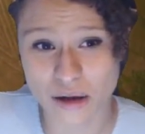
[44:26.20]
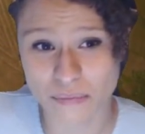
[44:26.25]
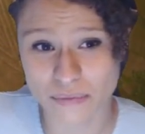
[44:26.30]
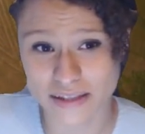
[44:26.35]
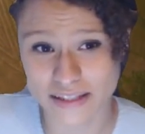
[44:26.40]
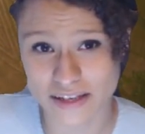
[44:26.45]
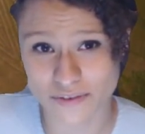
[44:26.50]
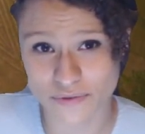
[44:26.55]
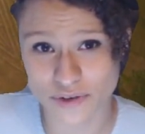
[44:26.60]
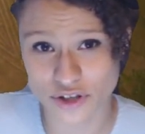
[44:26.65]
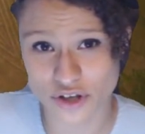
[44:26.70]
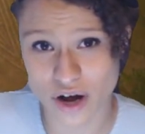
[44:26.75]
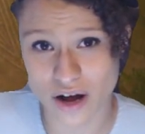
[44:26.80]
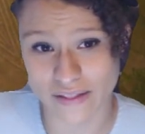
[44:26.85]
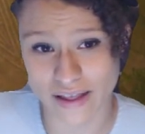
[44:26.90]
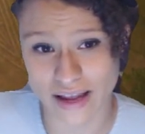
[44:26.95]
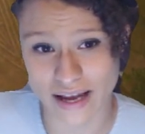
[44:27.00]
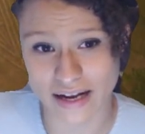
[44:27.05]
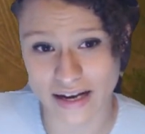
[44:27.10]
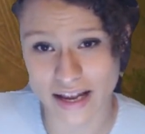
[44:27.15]
see if we draw a
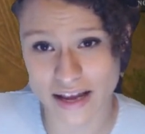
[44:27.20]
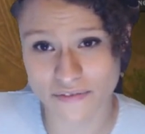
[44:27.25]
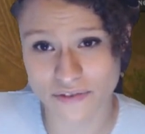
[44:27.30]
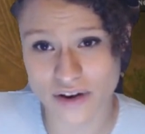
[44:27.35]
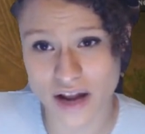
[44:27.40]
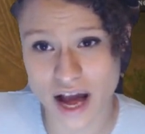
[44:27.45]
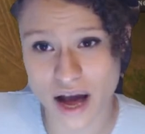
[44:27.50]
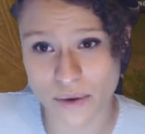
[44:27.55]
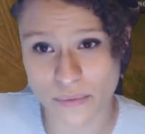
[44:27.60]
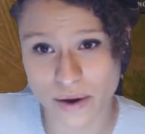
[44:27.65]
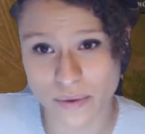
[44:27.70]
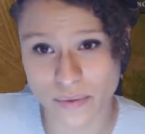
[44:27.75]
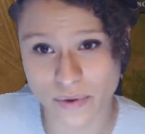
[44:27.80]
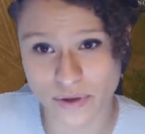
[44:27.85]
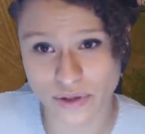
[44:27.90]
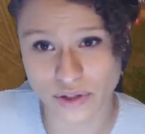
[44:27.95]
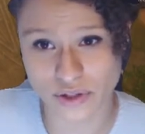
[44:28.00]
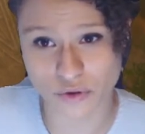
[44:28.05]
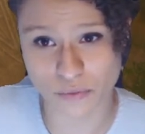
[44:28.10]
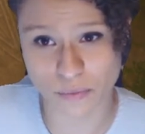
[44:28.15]
land. If not, we will
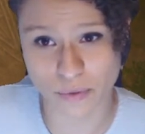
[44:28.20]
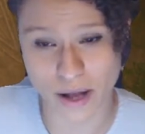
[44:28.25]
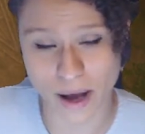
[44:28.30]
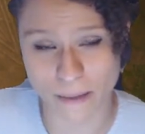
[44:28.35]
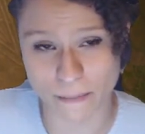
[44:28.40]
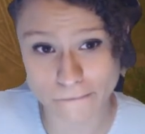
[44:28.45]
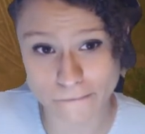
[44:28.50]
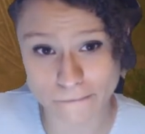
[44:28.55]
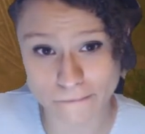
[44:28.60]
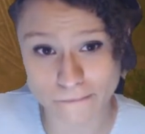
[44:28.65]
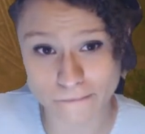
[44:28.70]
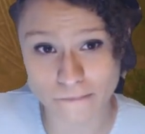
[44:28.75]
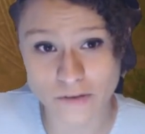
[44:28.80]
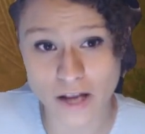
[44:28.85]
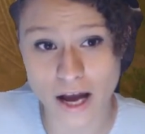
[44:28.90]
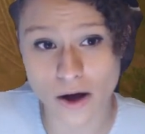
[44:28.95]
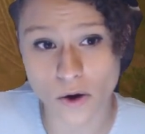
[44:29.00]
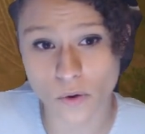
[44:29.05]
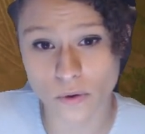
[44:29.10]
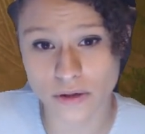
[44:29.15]
scoop it up.
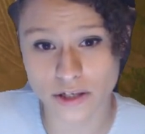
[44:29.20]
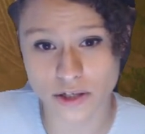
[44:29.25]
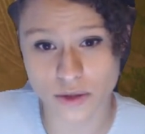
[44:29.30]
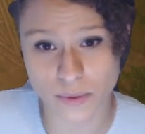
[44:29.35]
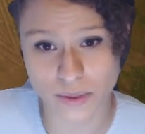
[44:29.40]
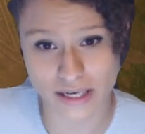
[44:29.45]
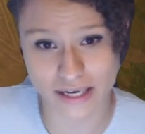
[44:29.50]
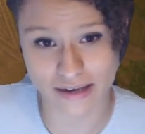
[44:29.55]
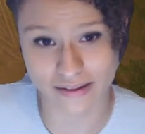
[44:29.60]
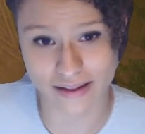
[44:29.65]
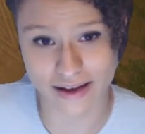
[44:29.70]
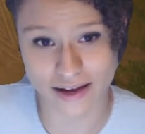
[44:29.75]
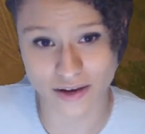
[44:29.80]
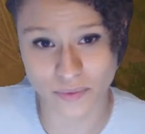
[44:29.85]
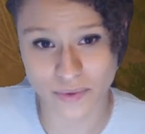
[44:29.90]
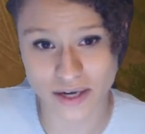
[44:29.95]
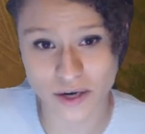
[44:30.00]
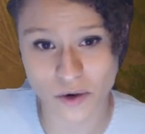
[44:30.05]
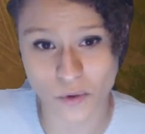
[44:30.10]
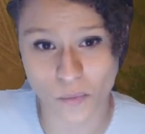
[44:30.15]
Not only do we need a land, we
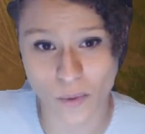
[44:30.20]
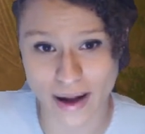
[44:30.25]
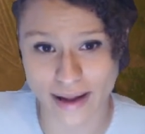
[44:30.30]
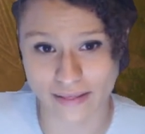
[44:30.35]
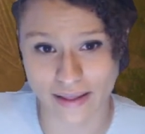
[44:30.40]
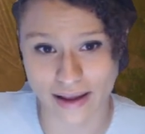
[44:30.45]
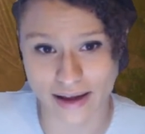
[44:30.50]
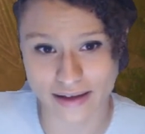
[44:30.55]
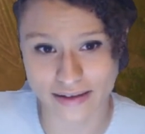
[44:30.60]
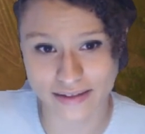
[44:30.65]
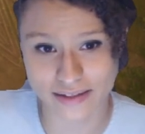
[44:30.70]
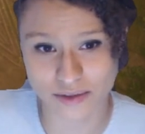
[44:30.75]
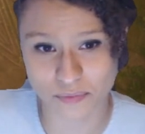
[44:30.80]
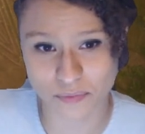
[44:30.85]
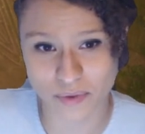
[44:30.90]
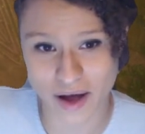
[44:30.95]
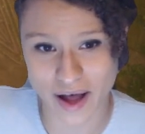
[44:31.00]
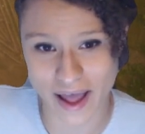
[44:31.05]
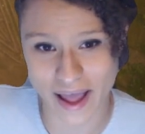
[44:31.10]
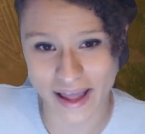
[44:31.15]
need a white land,
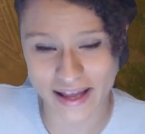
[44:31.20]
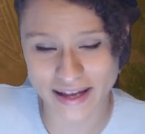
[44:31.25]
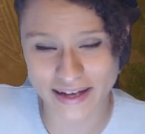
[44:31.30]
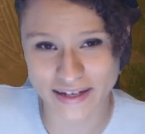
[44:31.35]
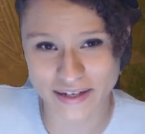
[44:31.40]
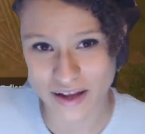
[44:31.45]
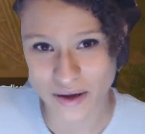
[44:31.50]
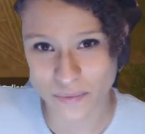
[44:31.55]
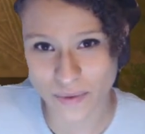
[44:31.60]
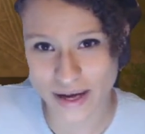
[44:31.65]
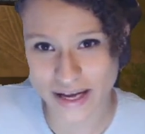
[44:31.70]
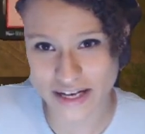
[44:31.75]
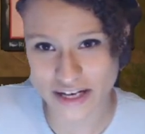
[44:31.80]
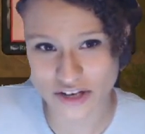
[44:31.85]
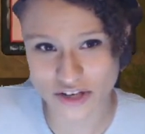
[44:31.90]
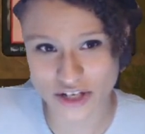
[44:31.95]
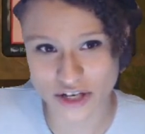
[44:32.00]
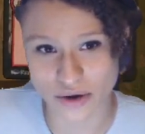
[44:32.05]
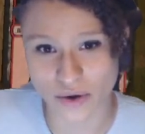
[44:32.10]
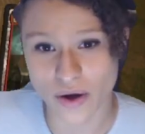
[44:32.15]
but what can you
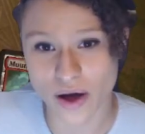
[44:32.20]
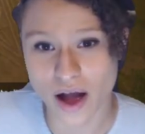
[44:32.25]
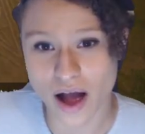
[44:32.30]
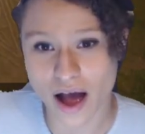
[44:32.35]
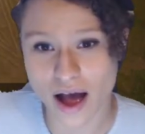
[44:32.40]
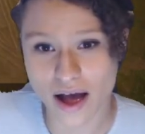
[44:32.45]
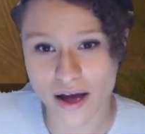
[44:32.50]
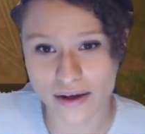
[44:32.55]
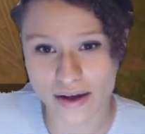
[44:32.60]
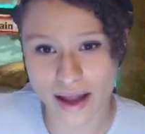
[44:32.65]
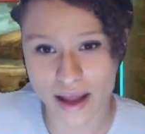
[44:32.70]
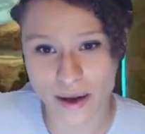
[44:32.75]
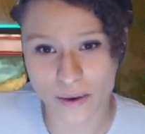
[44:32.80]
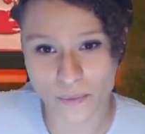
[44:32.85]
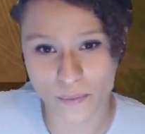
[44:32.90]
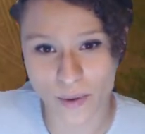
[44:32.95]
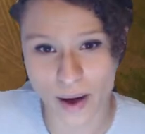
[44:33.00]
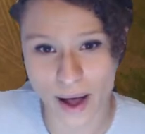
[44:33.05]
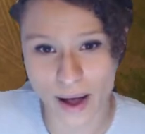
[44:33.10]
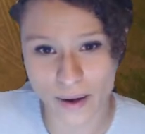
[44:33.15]
do? Okay,
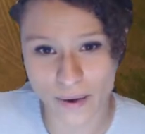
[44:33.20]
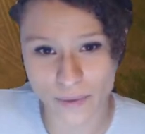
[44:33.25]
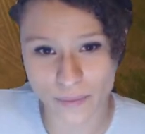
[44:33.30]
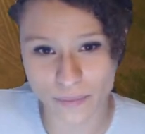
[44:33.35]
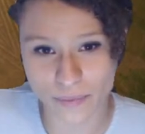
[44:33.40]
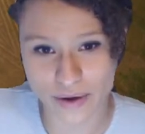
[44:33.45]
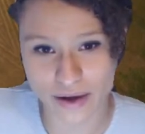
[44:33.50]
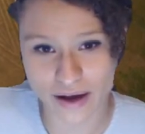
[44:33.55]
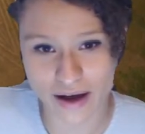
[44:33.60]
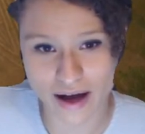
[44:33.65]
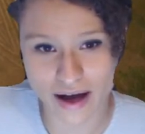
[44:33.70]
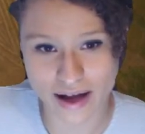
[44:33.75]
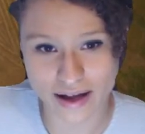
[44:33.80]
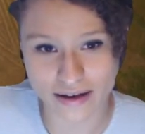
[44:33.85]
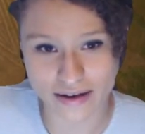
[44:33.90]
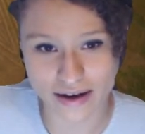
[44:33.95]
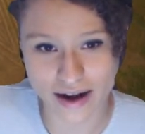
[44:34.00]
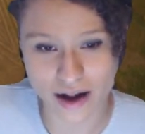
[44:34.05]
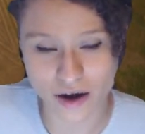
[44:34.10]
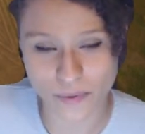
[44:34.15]
well, we got
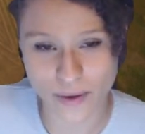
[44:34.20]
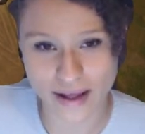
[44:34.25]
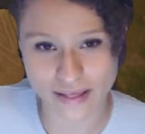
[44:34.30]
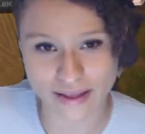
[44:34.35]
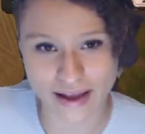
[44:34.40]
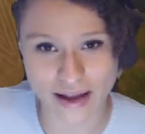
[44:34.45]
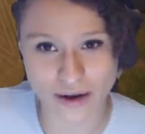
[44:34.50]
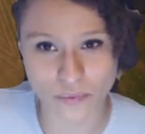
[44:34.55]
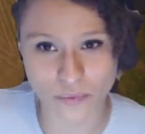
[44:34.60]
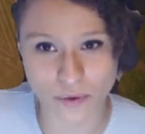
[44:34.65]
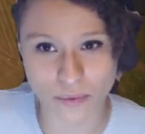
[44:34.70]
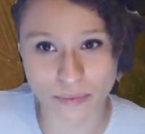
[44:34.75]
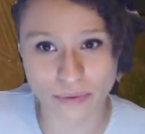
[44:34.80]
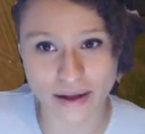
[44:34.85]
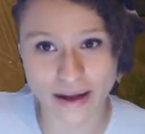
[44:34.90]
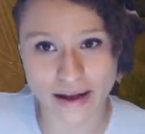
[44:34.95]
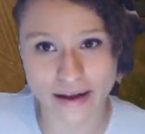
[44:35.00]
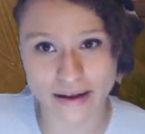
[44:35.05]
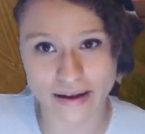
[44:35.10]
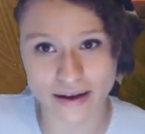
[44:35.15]
not a white land. We'll
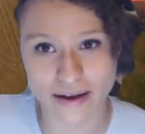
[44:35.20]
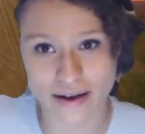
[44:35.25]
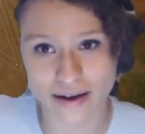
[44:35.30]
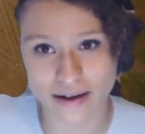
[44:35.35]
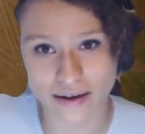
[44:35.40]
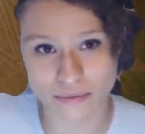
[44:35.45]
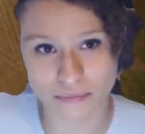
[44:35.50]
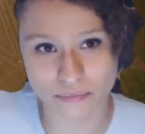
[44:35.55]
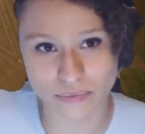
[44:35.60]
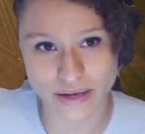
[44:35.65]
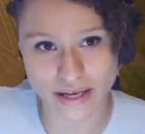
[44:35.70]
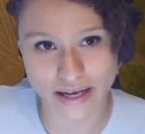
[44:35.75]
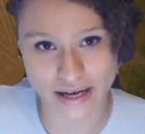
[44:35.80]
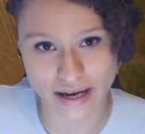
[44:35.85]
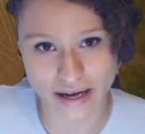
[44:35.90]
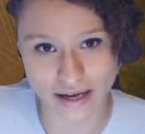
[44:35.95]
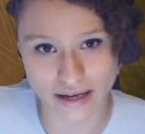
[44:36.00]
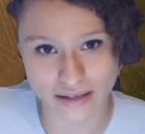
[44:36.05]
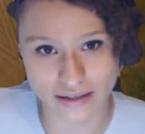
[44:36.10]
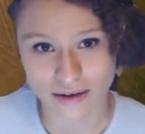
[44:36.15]
play
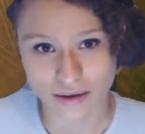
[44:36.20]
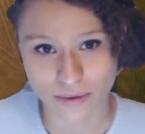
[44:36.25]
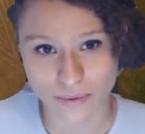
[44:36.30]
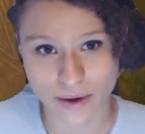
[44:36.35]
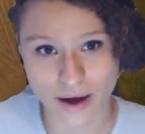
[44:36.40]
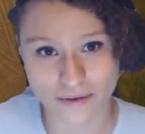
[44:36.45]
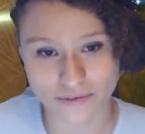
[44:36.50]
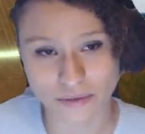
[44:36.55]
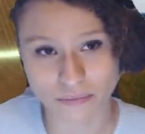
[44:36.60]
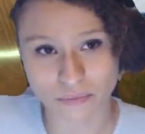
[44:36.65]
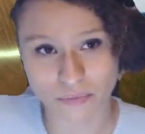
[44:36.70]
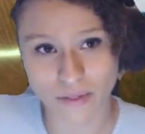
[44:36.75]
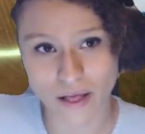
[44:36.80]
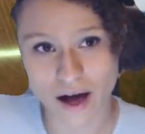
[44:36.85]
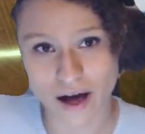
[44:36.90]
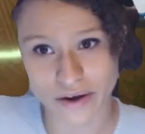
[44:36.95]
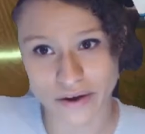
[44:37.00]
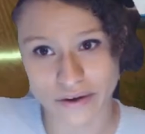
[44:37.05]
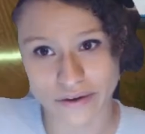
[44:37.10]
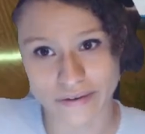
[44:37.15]
Pia. Have some
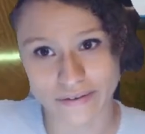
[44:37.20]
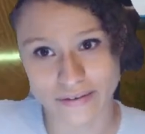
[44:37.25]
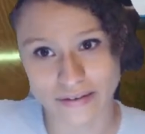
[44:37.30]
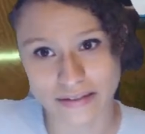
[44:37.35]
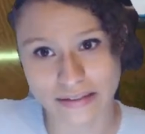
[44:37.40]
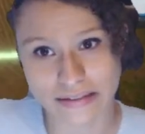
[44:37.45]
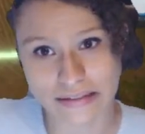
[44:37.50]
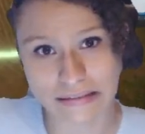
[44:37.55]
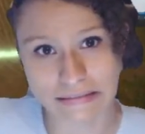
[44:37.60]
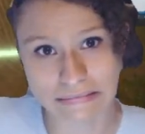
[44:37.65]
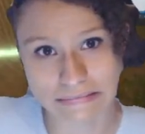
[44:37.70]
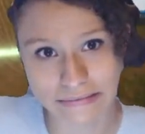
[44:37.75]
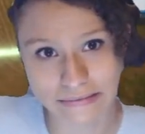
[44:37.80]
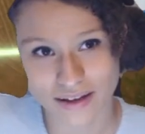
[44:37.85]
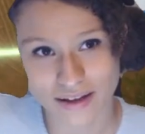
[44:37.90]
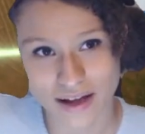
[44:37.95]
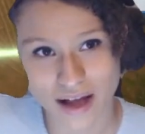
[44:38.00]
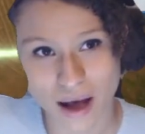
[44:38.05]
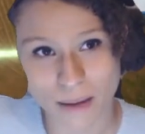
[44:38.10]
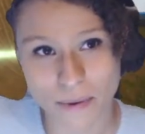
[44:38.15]
blockers.
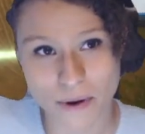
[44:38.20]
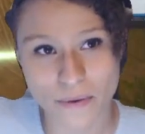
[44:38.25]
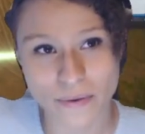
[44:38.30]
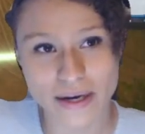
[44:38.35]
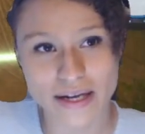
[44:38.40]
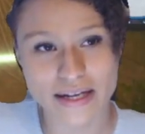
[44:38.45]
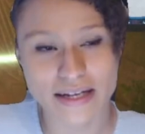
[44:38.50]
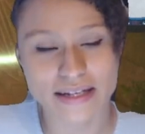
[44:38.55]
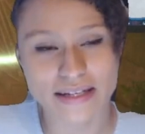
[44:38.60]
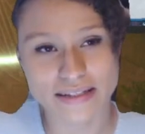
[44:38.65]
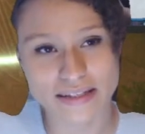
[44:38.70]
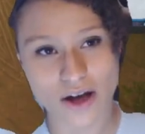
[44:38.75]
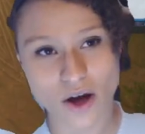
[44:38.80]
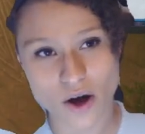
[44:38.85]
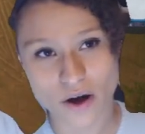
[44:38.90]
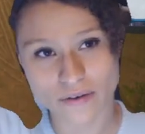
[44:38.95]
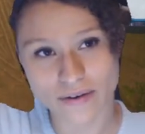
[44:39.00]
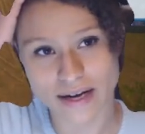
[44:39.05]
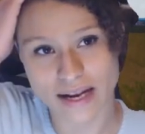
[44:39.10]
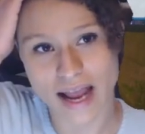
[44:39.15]
Opponent is
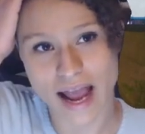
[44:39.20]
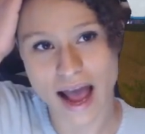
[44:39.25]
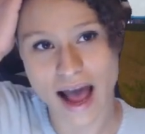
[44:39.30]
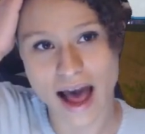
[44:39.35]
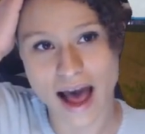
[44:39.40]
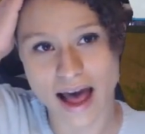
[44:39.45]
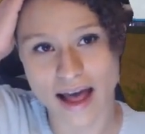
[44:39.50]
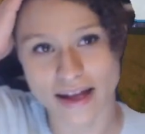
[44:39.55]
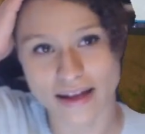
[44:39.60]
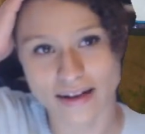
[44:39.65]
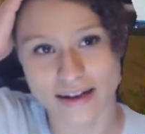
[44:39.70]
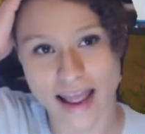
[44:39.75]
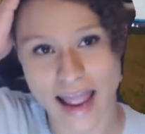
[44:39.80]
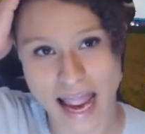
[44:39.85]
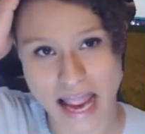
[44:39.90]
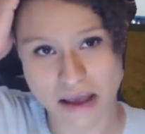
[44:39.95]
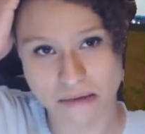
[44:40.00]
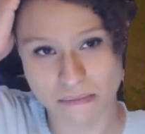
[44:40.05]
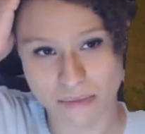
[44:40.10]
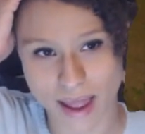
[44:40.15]
already at
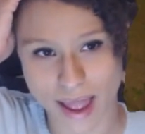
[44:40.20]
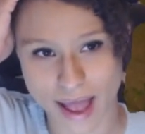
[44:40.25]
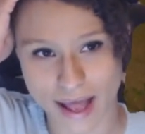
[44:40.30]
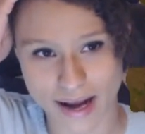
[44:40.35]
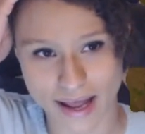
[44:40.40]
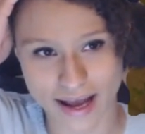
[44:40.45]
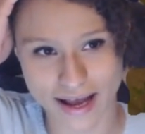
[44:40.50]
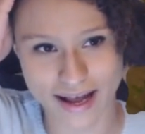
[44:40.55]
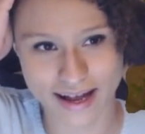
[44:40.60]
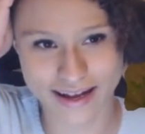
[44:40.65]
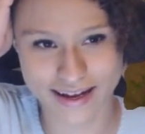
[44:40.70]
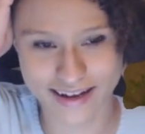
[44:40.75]
8 mana